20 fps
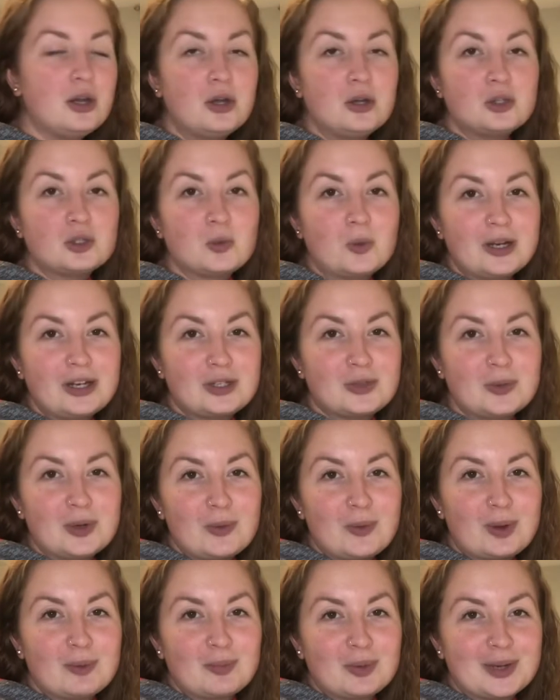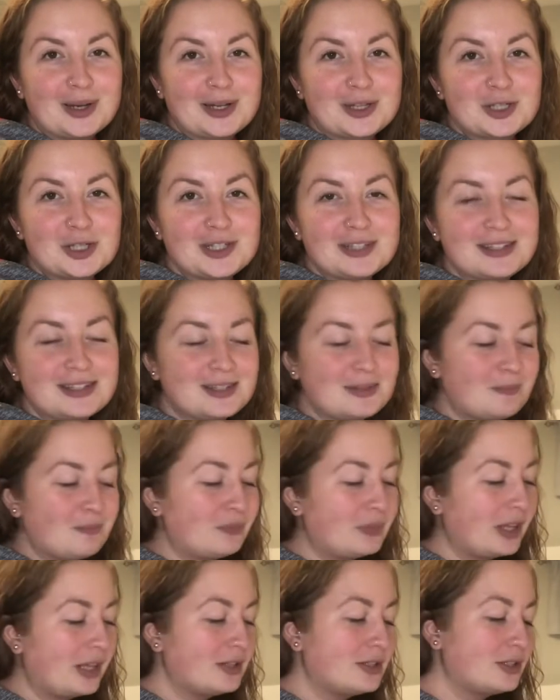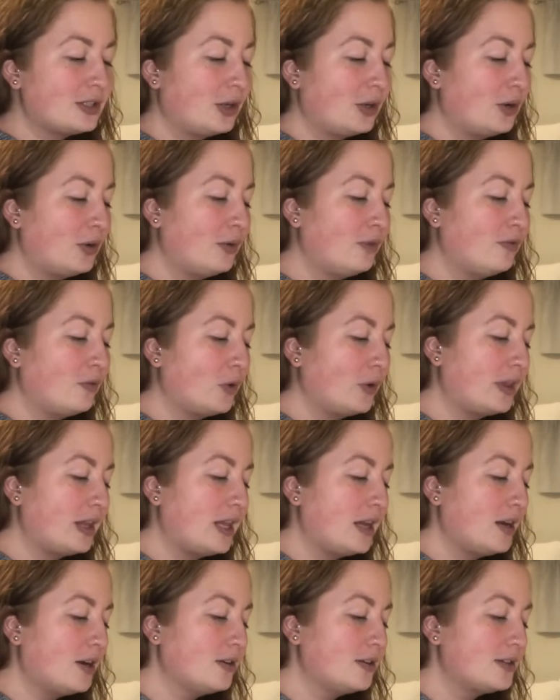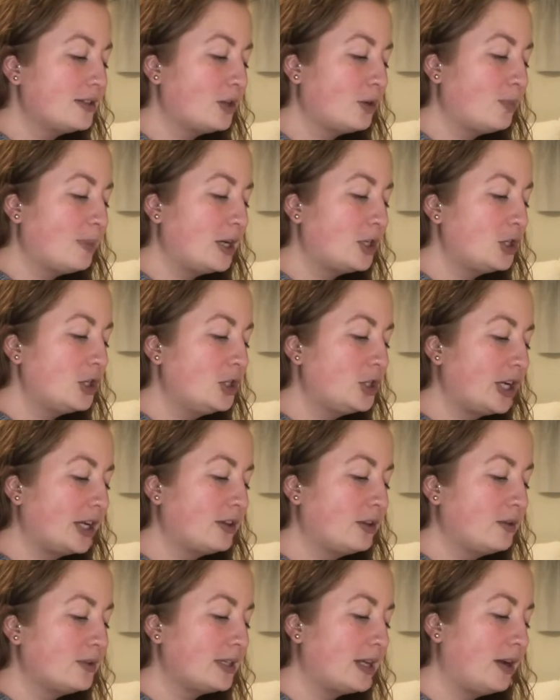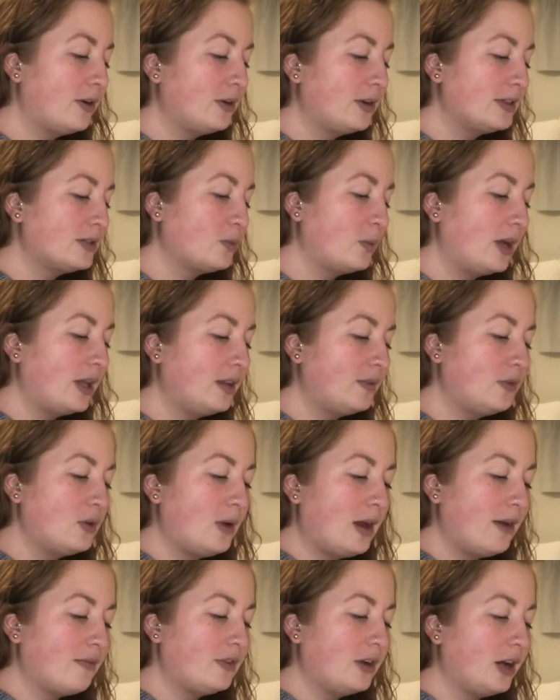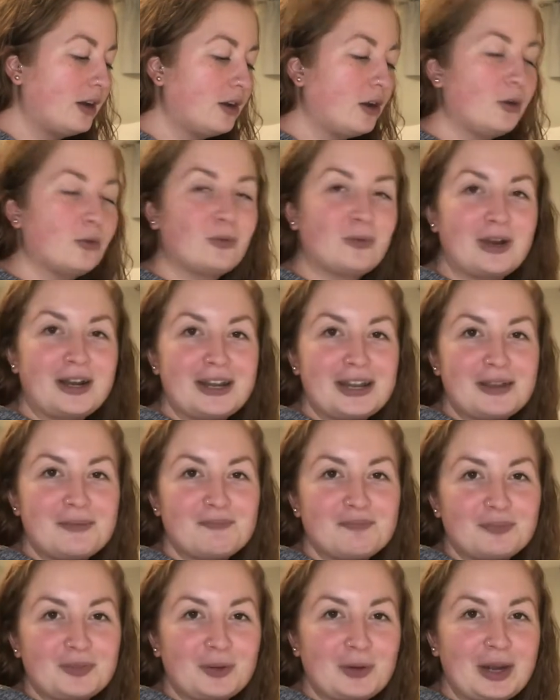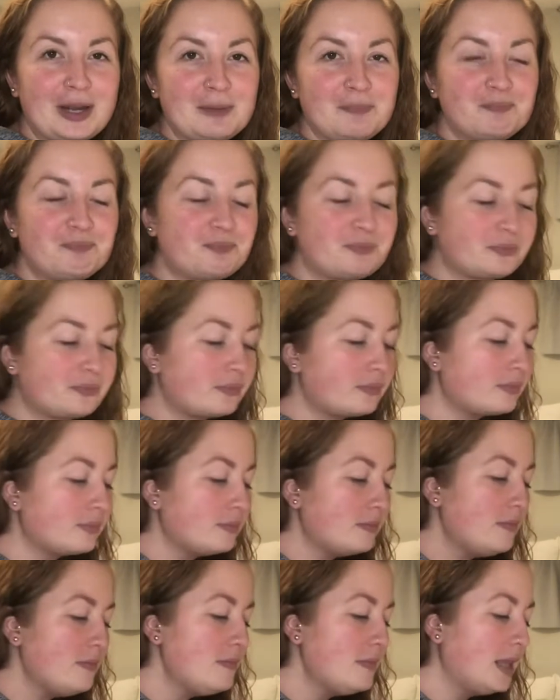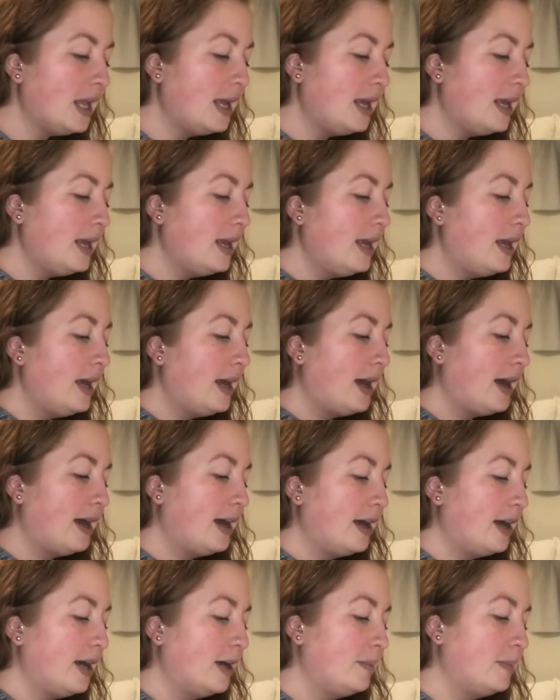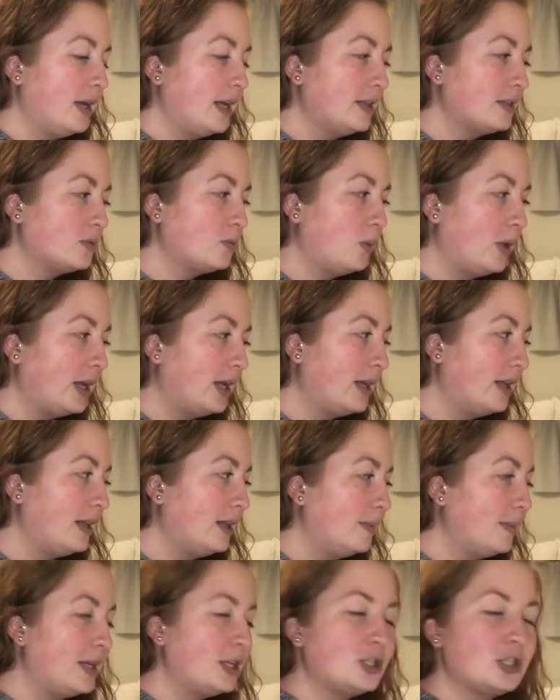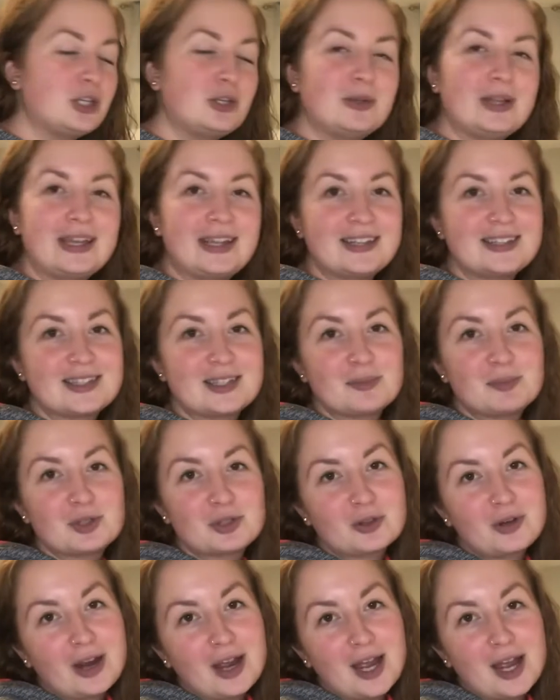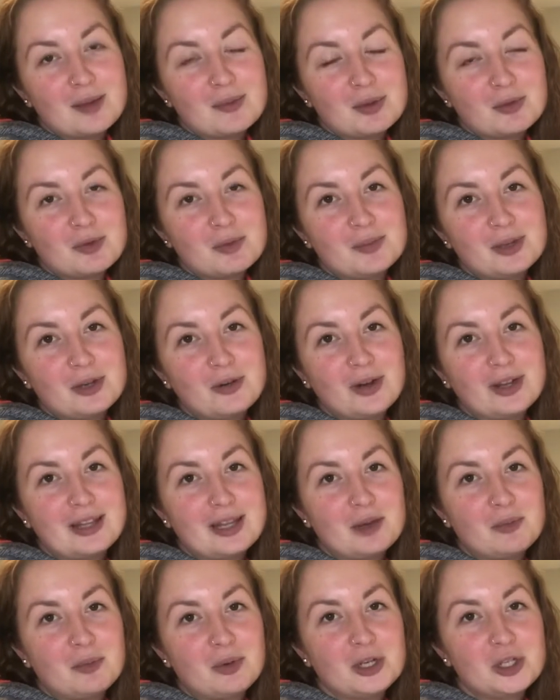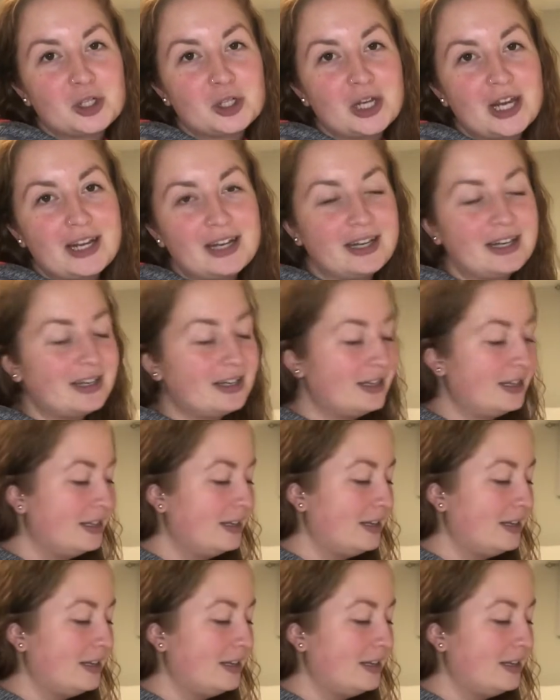2021 predictions. So for the year, so make sure you check those out as well if you have not already, okay? As well, make sure you like and subscribe. It would be greatly appreciated